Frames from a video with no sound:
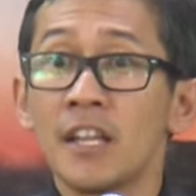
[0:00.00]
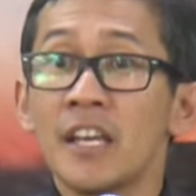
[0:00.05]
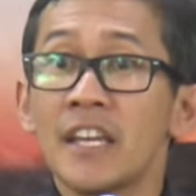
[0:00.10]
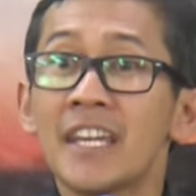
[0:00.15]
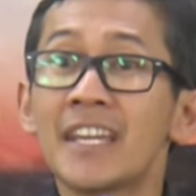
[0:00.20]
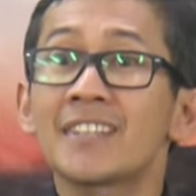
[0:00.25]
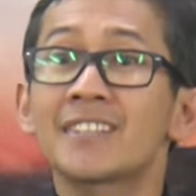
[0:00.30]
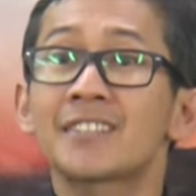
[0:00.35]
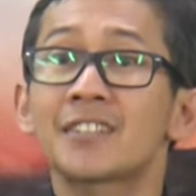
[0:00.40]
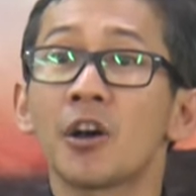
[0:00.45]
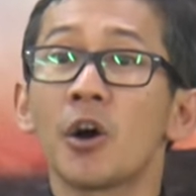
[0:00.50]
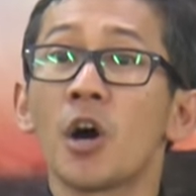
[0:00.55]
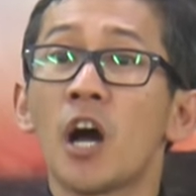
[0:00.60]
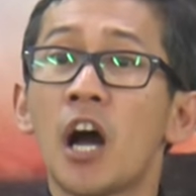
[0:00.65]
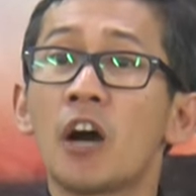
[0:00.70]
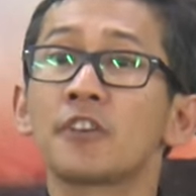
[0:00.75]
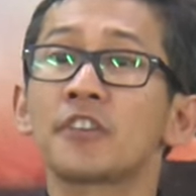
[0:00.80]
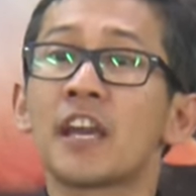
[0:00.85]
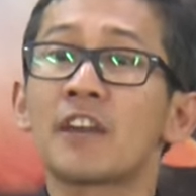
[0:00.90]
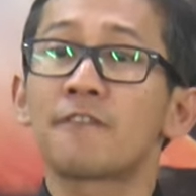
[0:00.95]
He saw
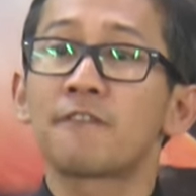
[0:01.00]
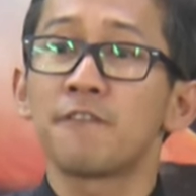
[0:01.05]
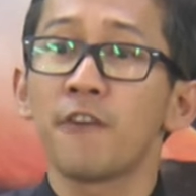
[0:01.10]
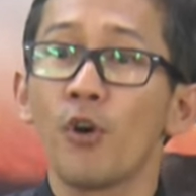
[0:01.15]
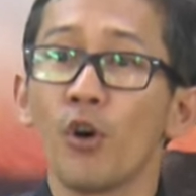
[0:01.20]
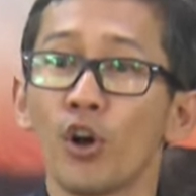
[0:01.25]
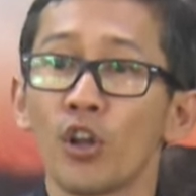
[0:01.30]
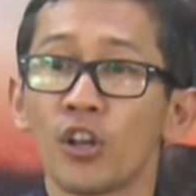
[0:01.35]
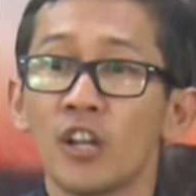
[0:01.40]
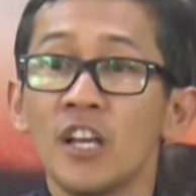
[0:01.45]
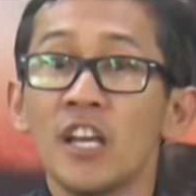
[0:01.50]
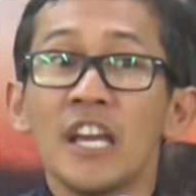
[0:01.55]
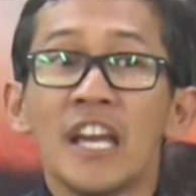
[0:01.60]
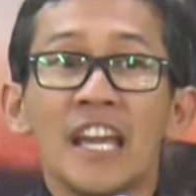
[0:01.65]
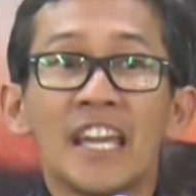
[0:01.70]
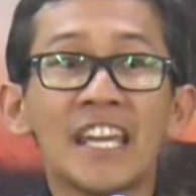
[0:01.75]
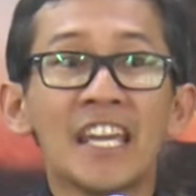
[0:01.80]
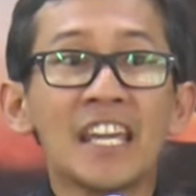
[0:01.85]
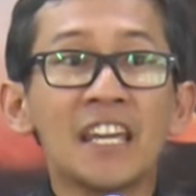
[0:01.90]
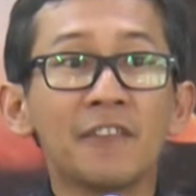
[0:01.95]
how they fall.
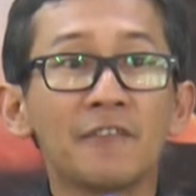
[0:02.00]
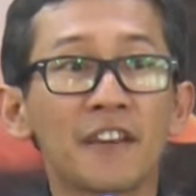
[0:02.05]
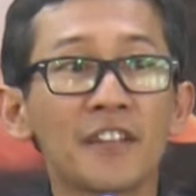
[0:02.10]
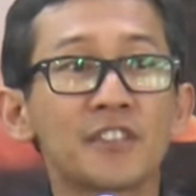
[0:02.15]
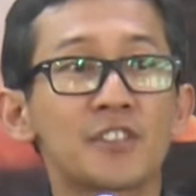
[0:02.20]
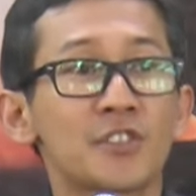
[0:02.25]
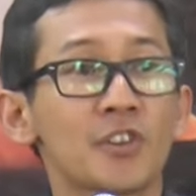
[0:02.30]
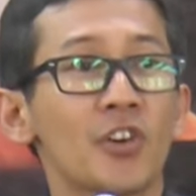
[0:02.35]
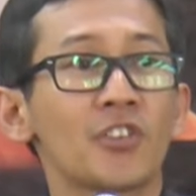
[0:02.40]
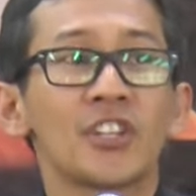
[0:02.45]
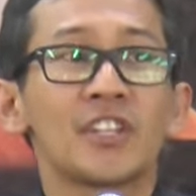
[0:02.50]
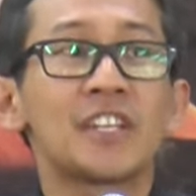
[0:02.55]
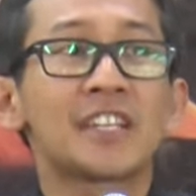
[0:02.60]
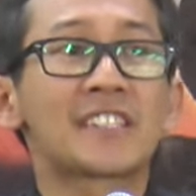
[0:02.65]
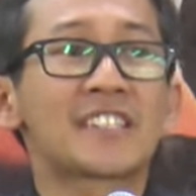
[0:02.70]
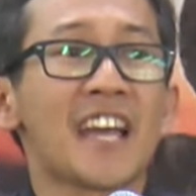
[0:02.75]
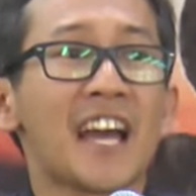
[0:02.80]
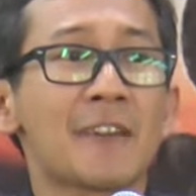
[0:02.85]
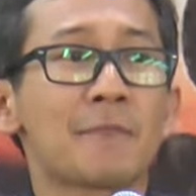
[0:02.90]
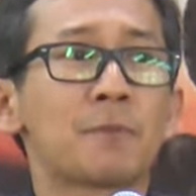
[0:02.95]
He even saw the
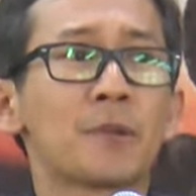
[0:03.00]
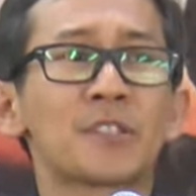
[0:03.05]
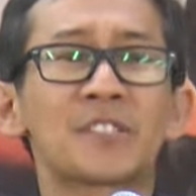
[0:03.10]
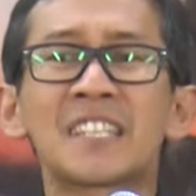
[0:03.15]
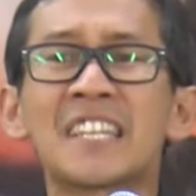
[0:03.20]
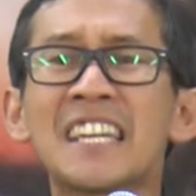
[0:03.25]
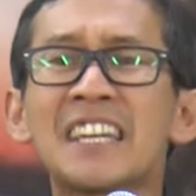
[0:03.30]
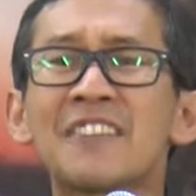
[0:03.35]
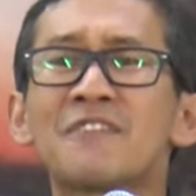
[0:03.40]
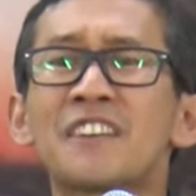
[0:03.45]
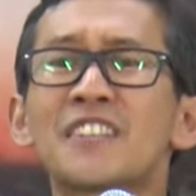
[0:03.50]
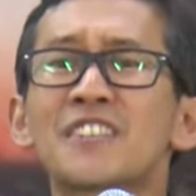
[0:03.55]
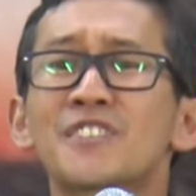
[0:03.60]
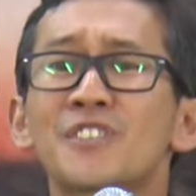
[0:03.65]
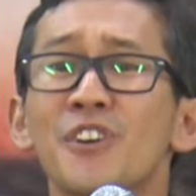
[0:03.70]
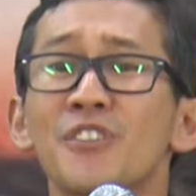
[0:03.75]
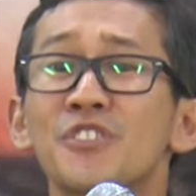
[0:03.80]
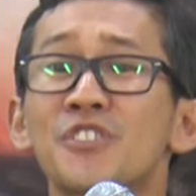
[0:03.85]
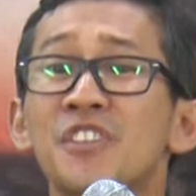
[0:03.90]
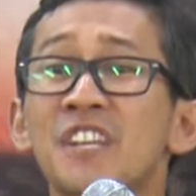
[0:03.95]
disciples. He even
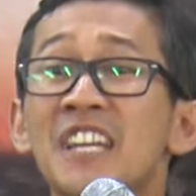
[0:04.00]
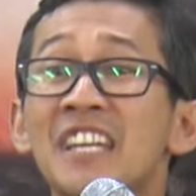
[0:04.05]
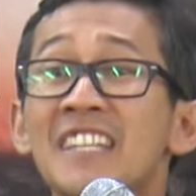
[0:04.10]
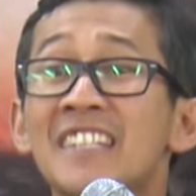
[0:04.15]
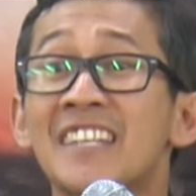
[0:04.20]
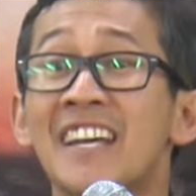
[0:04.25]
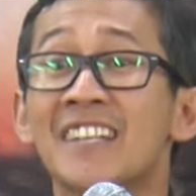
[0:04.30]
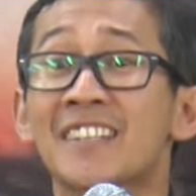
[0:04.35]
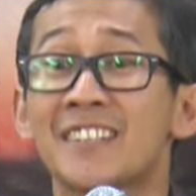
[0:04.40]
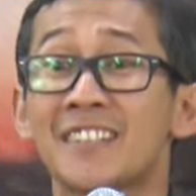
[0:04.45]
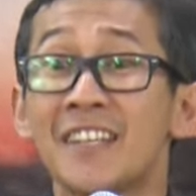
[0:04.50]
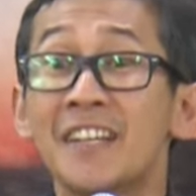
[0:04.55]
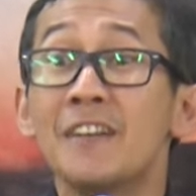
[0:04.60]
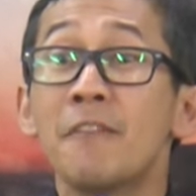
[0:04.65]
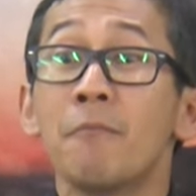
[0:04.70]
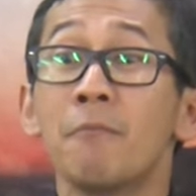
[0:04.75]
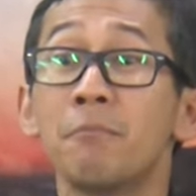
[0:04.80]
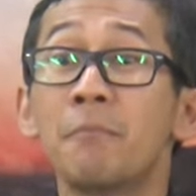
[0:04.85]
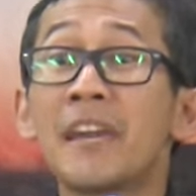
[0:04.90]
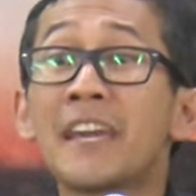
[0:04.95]
saw Jesus
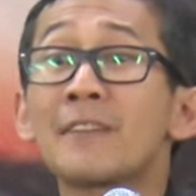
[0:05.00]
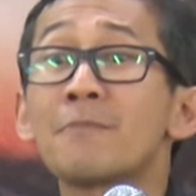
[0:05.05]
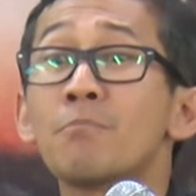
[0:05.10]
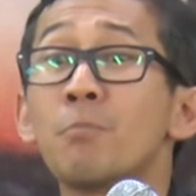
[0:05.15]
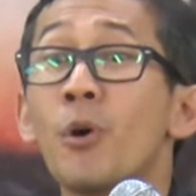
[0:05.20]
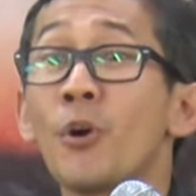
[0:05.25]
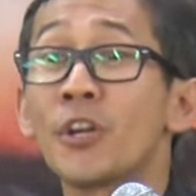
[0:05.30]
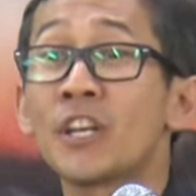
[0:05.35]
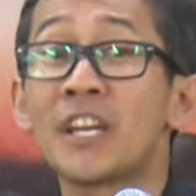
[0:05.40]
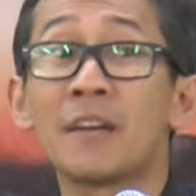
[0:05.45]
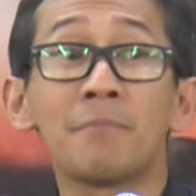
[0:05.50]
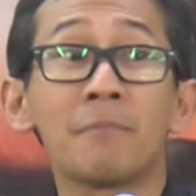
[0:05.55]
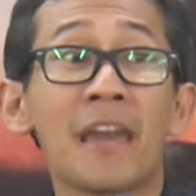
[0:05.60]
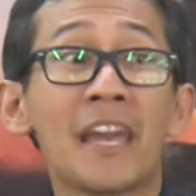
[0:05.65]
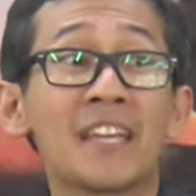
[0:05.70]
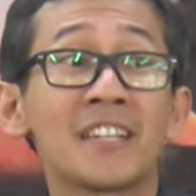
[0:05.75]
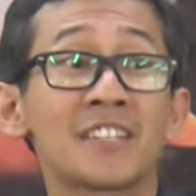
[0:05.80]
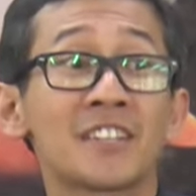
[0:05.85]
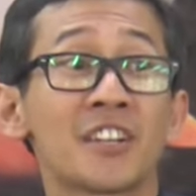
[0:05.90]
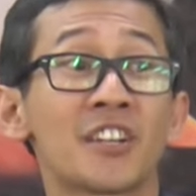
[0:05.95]
being born in a
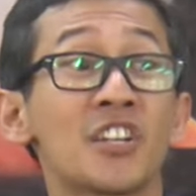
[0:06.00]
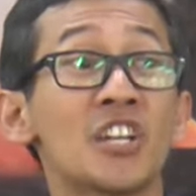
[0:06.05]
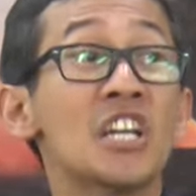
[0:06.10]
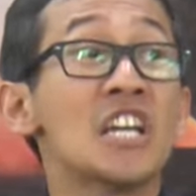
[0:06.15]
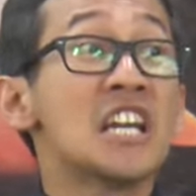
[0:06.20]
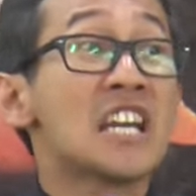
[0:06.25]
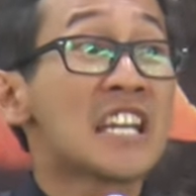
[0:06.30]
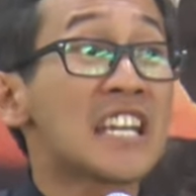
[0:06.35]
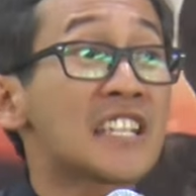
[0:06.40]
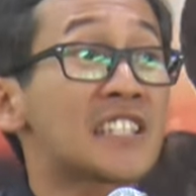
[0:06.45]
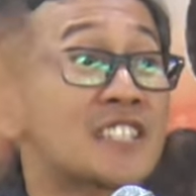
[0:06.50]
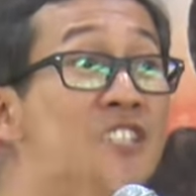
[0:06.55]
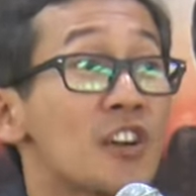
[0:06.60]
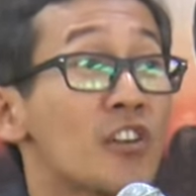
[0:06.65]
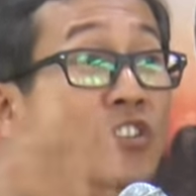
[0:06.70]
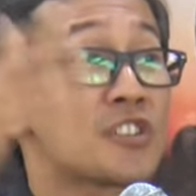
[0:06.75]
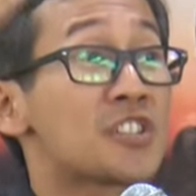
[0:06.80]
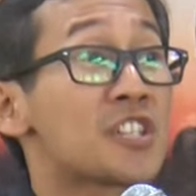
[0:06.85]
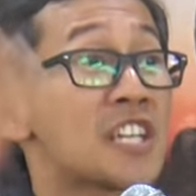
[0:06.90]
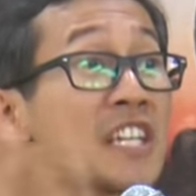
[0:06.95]
manger. He
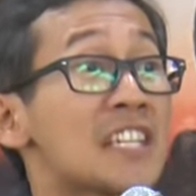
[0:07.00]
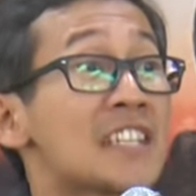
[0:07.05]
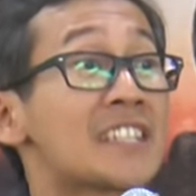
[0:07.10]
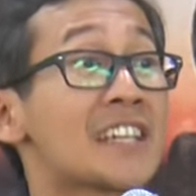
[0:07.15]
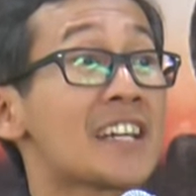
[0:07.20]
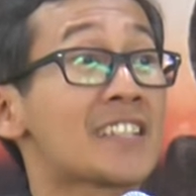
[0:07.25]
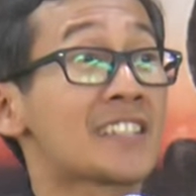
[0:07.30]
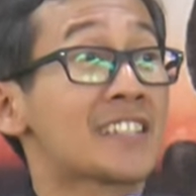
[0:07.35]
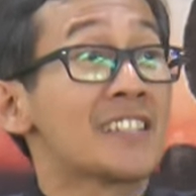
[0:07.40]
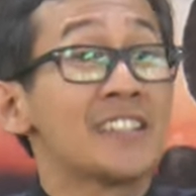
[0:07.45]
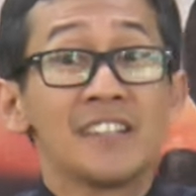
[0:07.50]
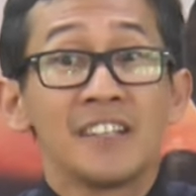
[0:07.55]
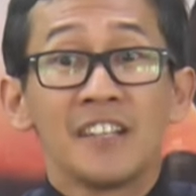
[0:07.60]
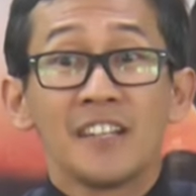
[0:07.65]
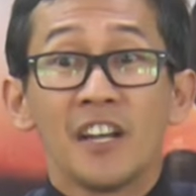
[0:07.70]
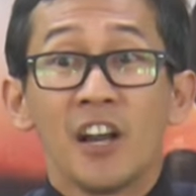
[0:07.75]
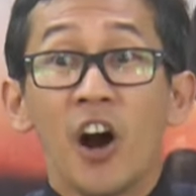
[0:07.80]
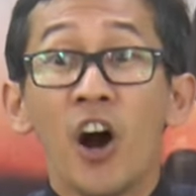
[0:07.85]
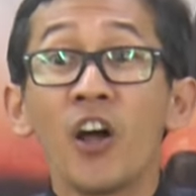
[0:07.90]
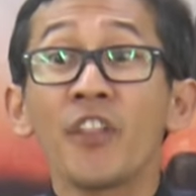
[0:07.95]
saw Jesus
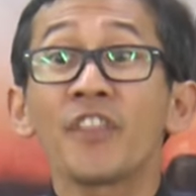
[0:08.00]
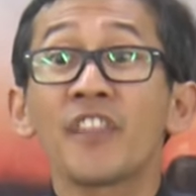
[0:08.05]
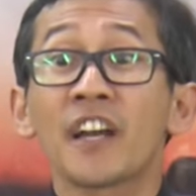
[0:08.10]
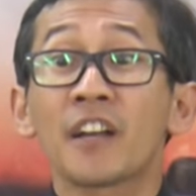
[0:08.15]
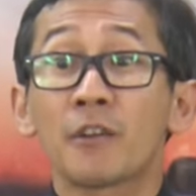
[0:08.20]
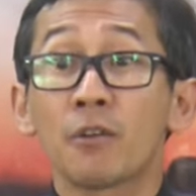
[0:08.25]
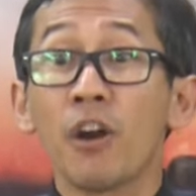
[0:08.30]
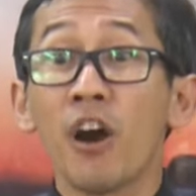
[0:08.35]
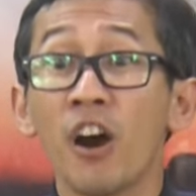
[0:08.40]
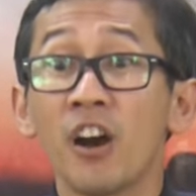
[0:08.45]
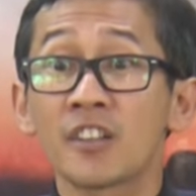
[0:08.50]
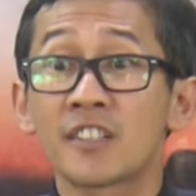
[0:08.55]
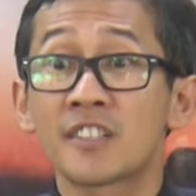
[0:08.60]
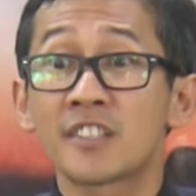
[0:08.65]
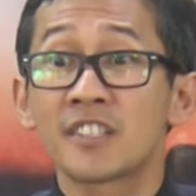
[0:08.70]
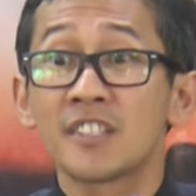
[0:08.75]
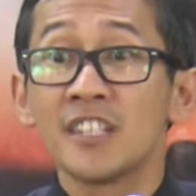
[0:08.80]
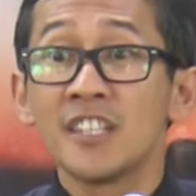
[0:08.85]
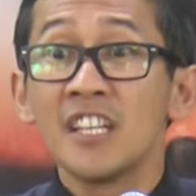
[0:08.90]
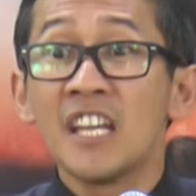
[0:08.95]
on the
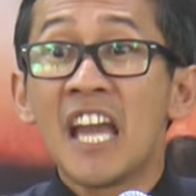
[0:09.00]
cross.